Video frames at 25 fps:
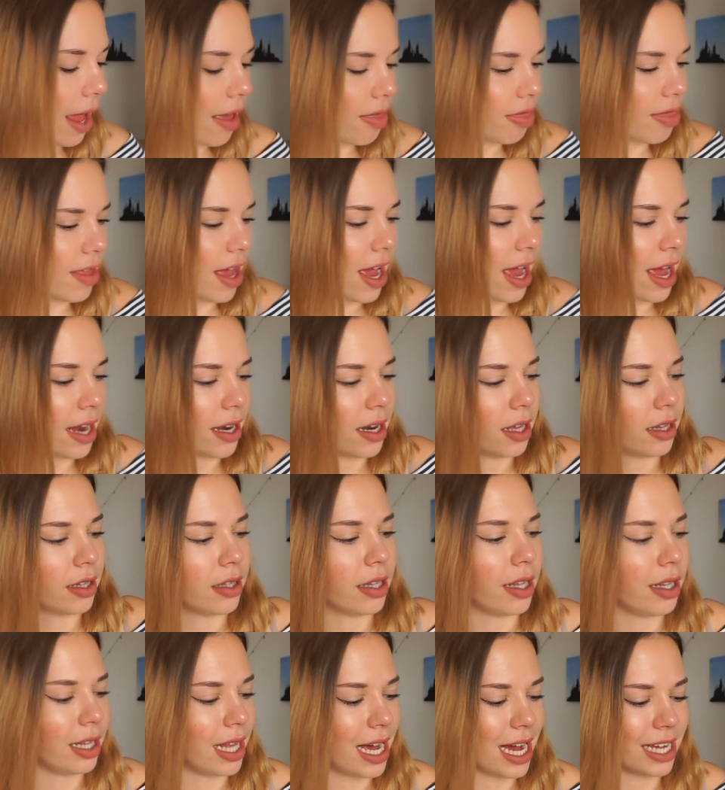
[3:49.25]
and then
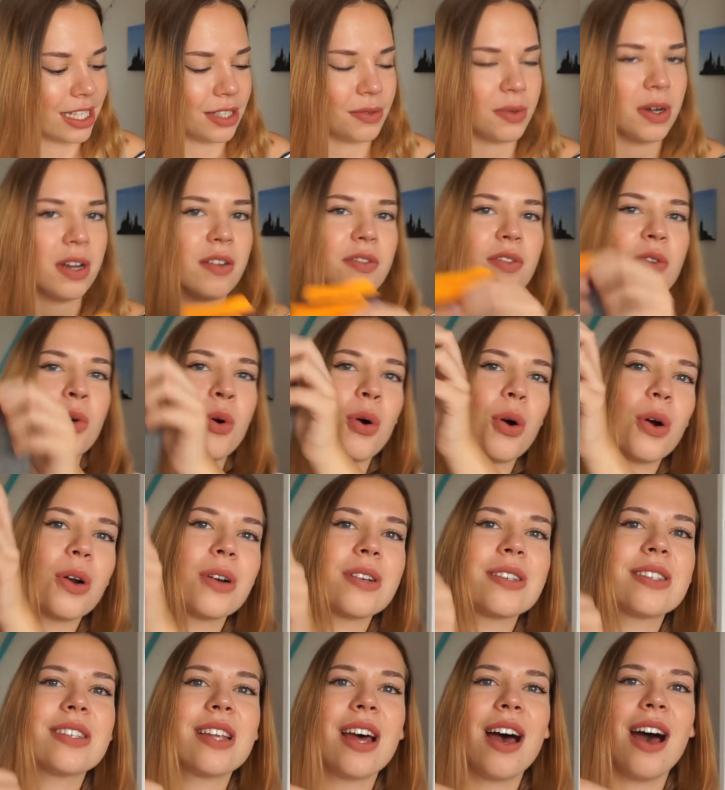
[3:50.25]
the last one of
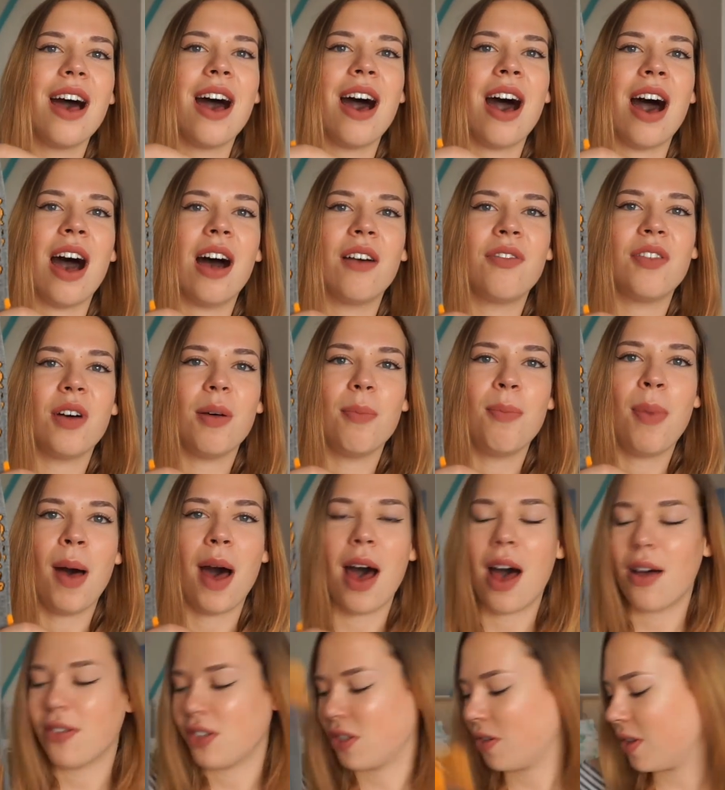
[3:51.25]
course
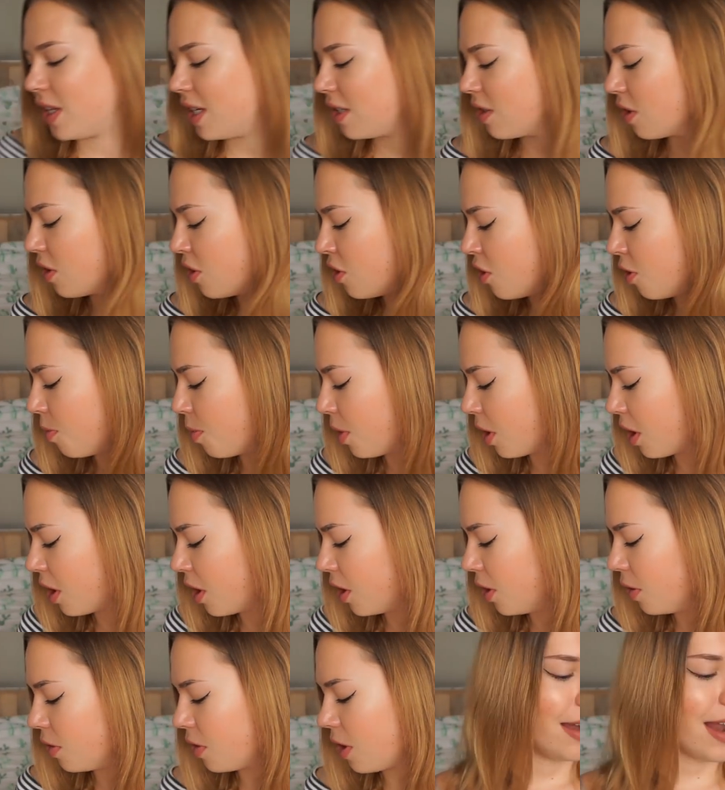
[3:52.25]
Hufflepuff, so these are super
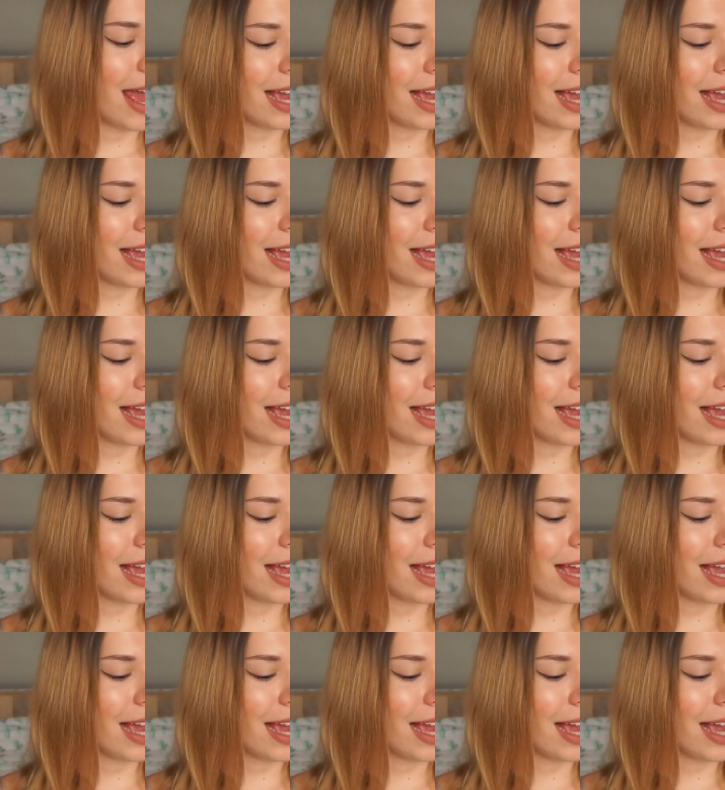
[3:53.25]
cute.